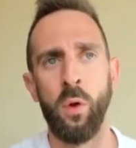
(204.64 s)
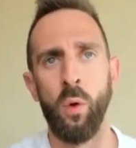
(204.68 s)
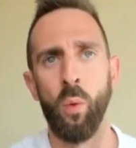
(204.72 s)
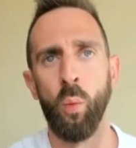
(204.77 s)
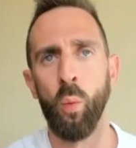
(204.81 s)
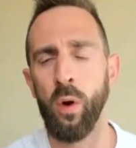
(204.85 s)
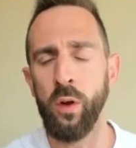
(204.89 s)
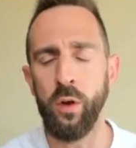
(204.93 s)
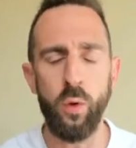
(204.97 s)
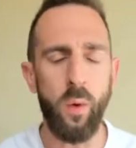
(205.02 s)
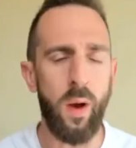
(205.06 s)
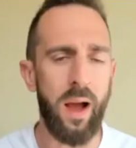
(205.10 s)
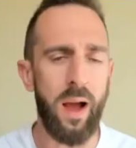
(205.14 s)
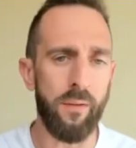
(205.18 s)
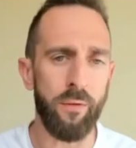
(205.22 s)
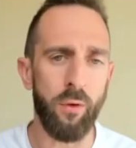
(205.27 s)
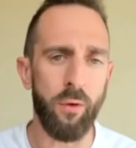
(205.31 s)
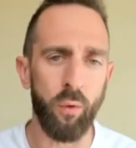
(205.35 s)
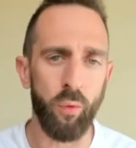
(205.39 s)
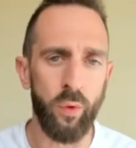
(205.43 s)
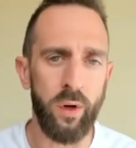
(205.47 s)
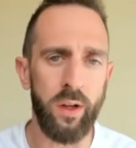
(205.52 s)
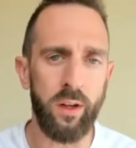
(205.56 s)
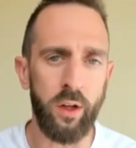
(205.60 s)
when you have a
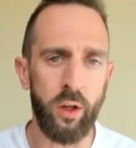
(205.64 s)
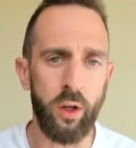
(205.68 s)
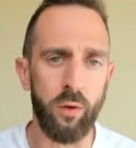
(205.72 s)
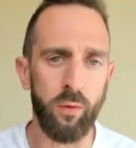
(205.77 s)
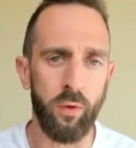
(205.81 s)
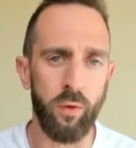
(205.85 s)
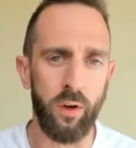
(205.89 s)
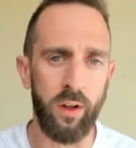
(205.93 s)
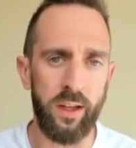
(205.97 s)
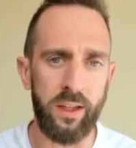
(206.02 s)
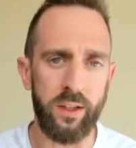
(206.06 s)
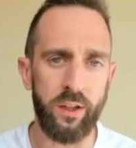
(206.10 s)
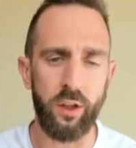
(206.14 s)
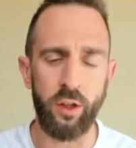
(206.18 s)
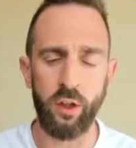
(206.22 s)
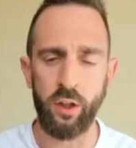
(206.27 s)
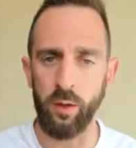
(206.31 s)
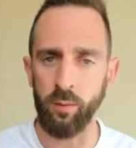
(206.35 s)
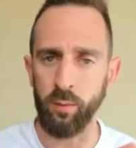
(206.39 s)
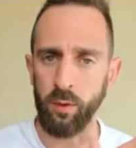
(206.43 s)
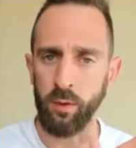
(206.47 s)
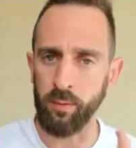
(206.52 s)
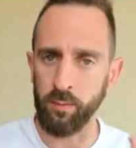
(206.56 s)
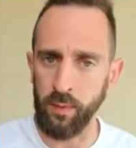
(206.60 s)
really good
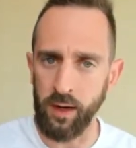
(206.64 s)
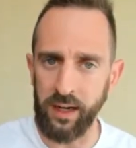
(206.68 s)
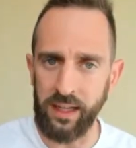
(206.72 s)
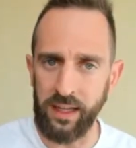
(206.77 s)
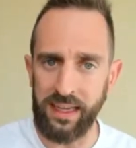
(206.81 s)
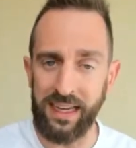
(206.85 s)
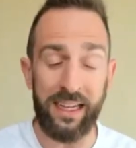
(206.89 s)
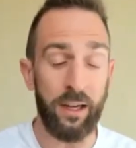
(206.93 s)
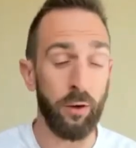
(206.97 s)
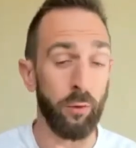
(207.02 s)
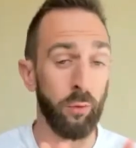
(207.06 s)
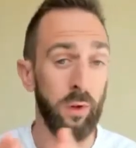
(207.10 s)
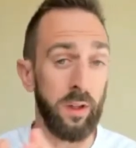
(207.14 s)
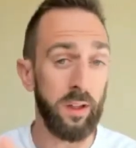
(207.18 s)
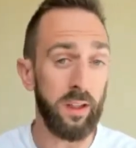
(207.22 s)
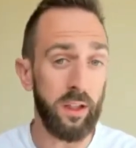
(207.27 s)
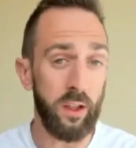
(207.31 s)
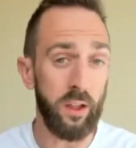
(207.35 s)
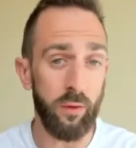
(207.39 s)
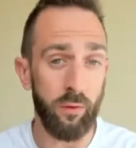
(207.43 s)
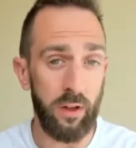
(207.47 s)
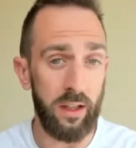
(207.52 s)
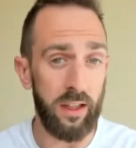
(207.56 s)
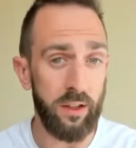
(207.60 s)
relationship with money and a really
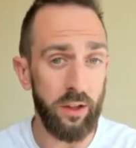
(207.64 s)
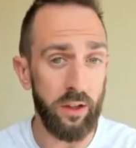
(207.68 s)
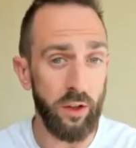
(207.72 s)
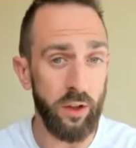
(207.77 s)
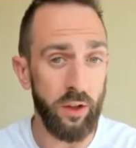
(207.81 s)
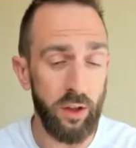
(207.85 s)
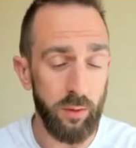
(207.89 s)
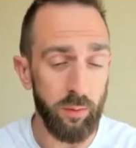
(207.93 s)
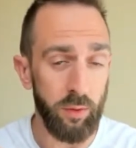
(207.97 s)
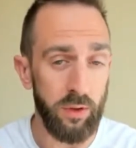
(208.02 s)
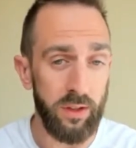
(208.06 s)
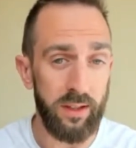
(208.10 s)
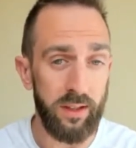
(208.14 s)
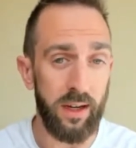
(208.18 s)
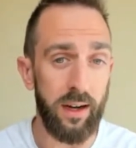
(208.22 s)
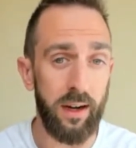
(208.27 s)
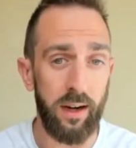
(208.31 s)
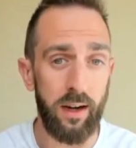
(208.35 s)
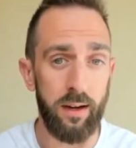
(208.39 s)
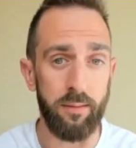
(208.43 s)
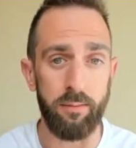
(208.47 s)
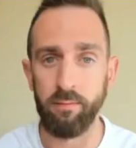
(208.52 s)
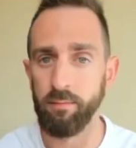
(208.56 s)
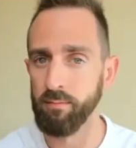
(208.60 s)
good relationship with
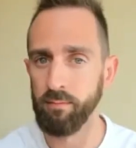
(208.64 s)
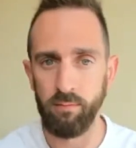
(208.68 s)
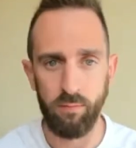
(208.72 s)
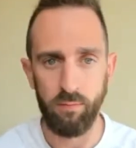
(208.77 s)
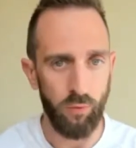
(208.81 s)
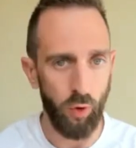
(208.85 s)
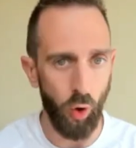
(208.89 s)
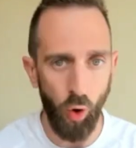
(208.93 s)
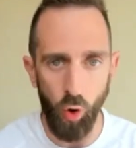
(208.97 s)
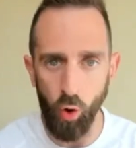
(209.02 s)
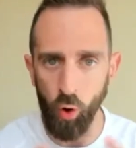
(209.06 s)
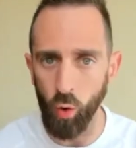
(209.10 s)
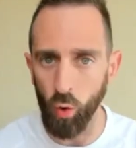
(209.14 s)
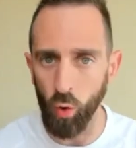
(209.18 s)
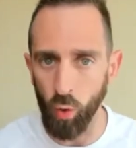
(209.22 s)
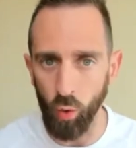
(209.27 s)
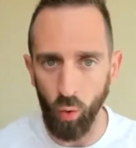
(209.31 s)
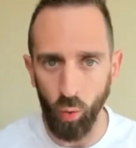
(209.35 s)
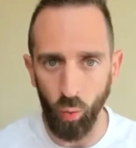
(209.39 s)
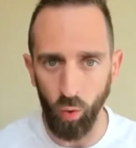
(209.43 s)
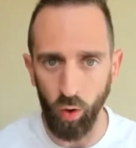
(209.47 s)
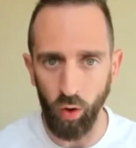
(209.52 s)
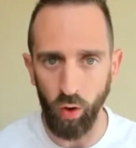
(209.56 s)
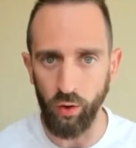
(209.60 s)
time, the whole
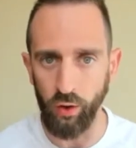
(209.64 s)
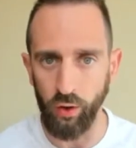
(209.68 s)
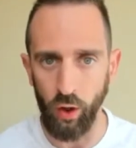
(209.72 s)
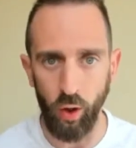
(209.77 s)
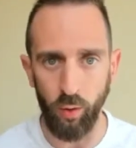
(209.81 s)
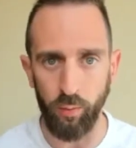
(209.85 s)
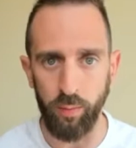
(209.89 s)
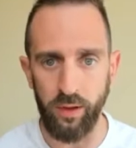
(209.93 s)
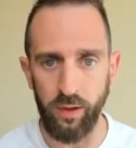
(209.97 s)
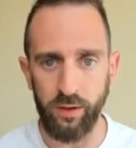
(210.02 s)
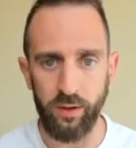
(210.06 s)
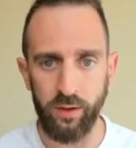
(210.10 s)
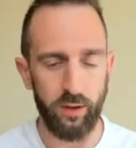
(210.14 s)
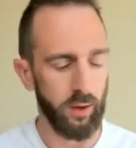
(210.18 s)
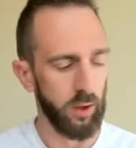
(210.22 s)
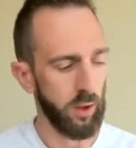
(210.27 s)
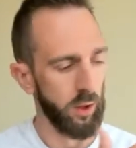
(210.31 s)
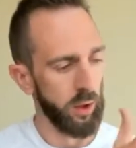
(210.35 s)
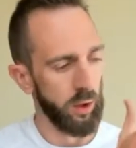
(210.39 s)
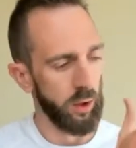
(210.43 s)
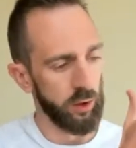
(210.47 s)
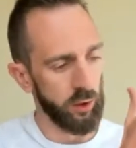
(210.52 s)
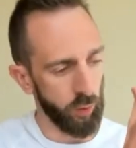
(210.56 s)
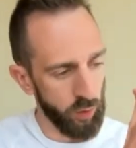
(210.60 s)
world opens.
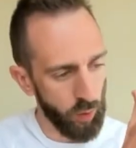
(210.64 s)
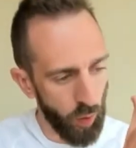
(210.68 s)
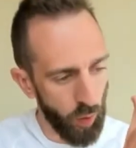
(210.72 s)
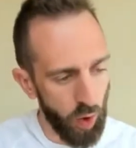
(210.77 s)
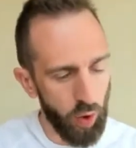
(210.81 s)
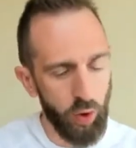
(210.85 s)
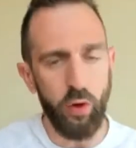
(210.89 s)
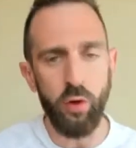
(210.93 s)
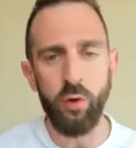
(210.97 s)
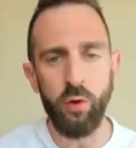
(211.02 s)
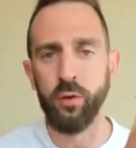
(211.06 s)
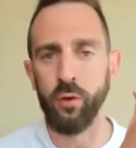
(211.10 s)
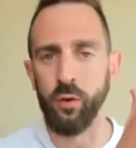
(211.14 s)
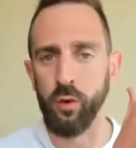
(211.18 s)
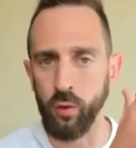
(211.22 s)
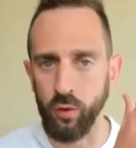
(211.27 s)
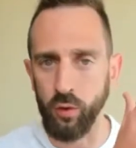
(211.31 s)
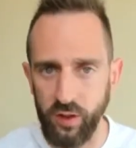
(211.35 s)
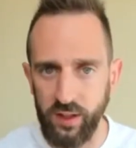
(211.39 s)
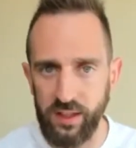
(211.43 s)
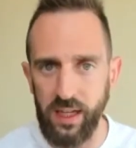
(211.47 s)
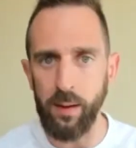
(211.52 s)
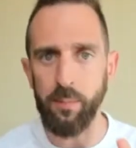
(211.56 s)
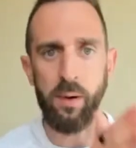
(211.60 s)
So we walk you through
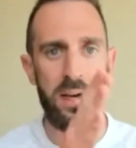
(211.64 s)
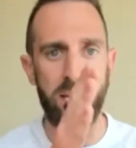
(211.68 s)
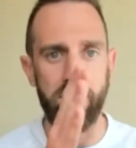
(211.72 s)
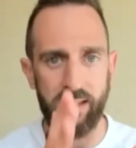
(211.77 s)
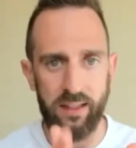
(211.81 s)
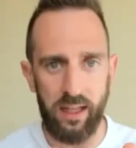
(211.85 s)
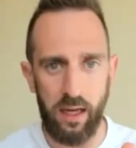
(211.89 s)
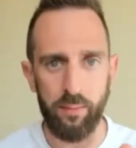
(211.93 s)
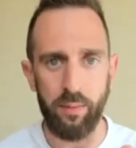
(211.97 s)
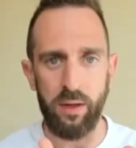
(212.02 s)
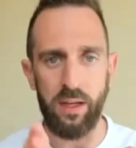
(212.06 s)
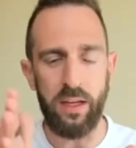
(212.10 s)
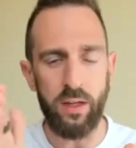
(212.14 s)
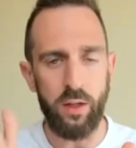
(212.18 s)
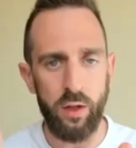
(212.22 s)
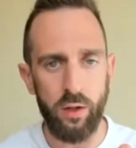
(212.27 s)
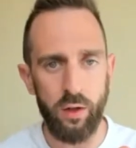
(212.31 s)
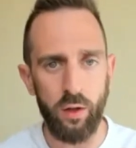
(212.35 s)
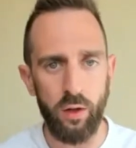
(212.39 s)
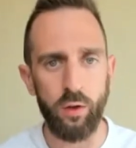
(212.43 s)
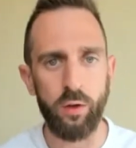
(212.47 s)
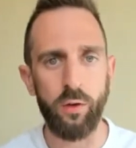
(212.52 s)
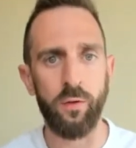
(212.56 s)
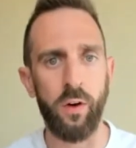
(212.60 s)
step by step, each of
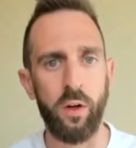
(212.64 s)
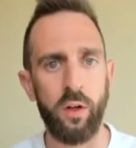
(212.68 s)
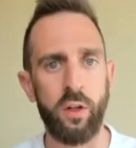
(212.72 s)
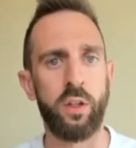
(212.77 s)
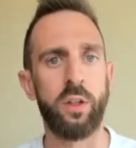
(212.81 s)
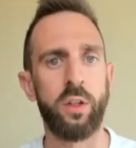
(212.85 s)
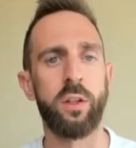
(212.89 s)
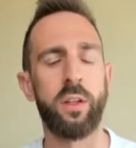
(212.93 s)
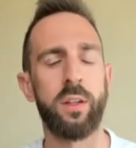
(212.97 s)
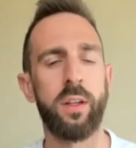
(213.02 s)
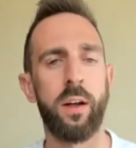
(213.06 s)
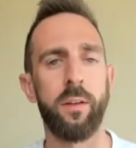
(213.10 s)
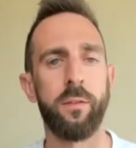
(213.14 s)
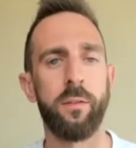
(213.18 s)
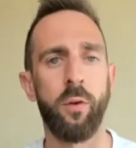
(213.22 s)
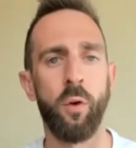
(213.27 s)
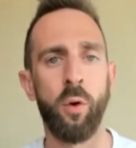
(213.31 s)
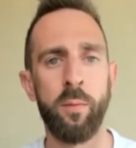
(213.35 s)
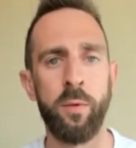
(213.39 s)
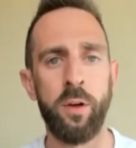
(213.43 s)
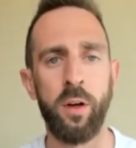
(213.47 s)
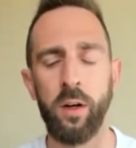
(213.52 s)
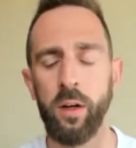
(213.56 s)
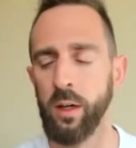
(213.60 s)
those functions in that
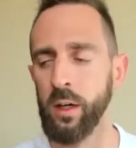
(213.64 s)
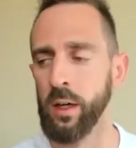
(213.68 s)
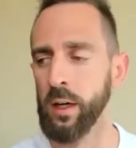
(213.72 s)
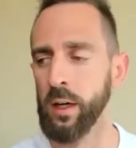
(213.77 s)
formula